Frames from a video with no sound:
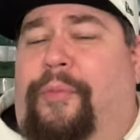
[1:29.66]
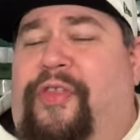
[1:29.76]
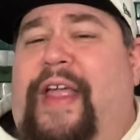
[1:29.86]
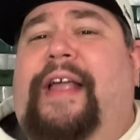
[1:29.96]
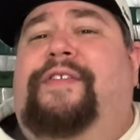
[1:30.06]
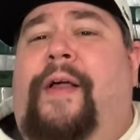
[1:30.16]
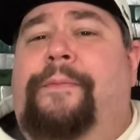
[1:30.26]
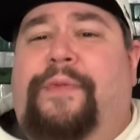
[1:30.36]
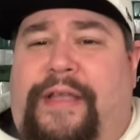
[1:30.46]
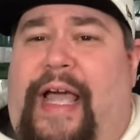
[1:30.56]
things
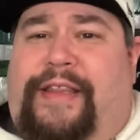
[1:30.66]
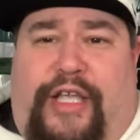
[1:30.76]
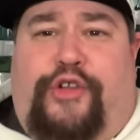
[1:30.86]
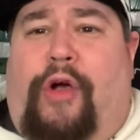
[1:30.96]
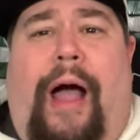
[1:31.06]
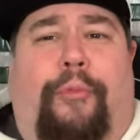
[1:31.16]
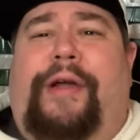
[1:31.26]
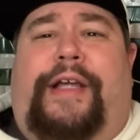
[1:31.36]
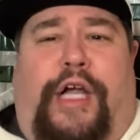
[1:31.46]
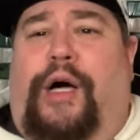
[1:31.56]
yet to drop when
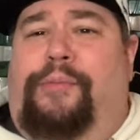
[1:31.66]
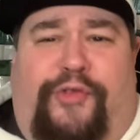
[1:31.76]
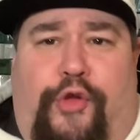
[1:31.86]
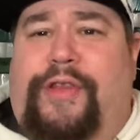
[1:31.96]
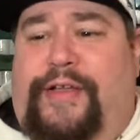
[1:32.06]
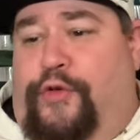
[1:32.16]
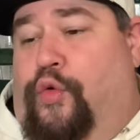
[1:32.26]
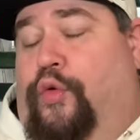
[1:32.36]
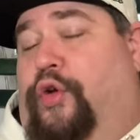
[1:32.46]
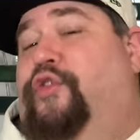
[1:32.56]
it comes to these
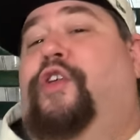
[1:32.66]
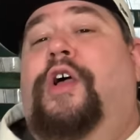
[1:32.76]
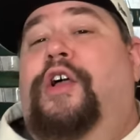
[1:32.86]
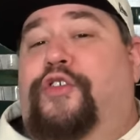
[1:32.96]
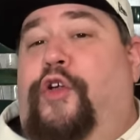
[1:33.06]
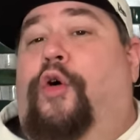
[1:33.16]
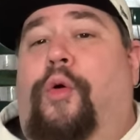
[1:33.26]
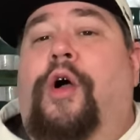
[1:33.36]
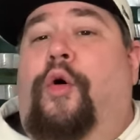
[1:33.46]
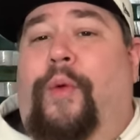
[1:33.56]
corners. So
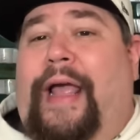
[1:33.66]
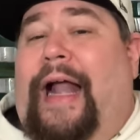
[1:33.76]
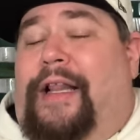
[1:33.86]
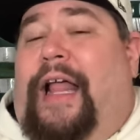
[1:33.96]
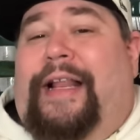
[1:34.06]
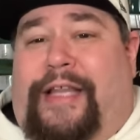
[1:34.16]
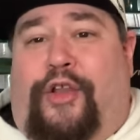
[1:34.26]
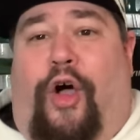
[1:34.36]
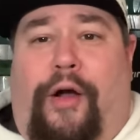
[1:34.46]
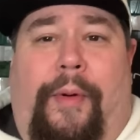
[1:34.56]
we got a lot to
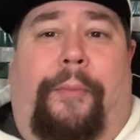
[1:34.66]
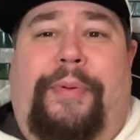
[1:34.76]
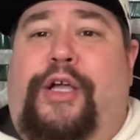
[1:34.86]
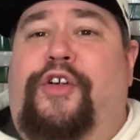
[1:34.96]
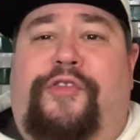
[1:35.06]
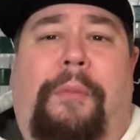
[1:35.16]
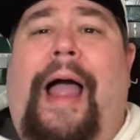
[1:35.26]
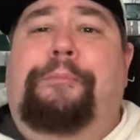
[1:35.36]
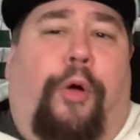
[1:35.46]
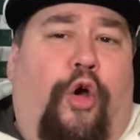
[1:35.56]
talk about because my
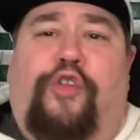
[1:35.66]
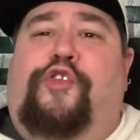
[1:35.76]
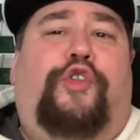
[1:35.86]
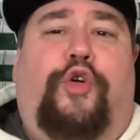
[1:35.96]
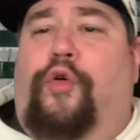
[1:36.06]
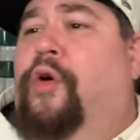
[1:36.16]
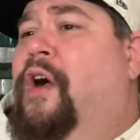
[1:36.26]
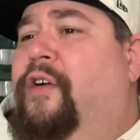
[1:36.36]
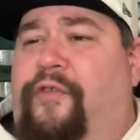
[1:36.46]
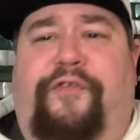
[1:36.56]
personal
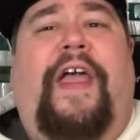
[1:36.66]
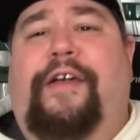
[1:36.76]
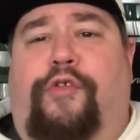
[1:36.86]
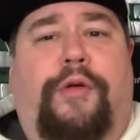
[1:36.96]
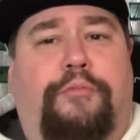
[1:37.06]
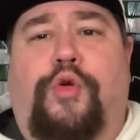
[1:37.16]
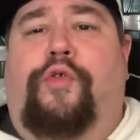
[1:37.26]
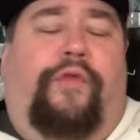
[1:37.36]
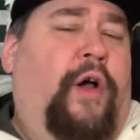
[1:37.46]
favorite move